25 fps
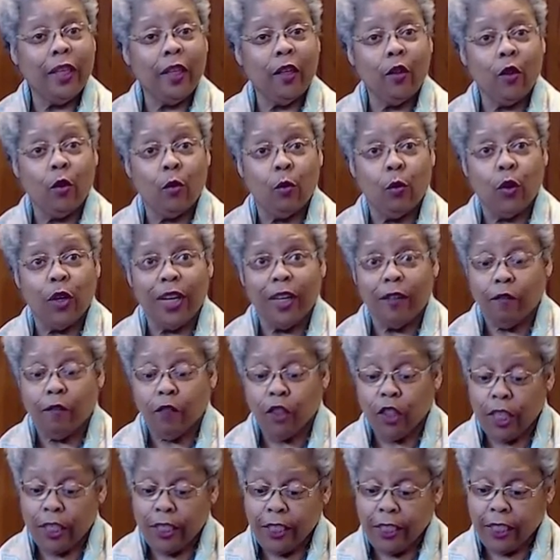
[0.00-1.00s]
doing the
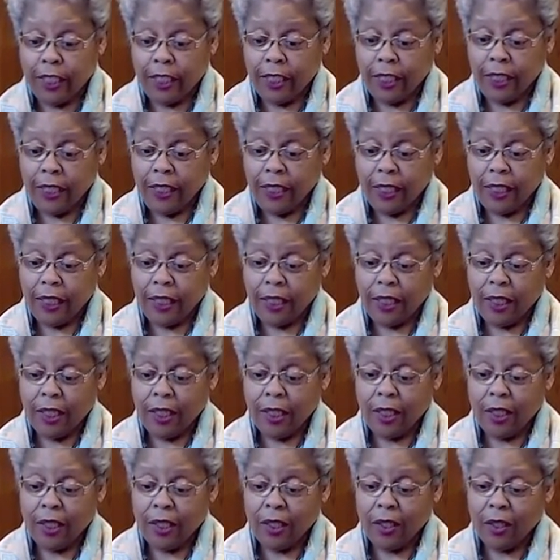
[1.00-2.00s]
work of justice.
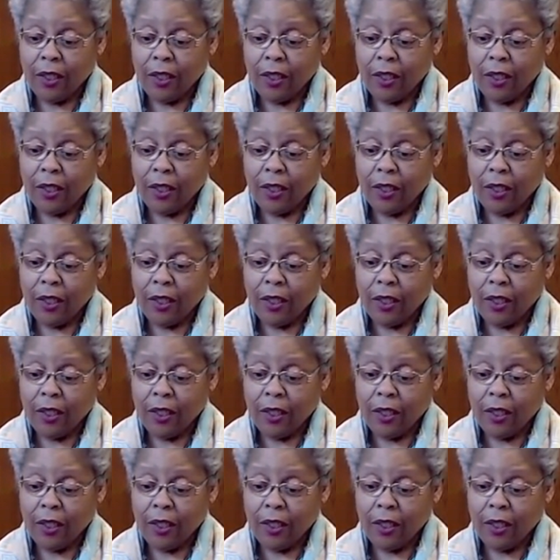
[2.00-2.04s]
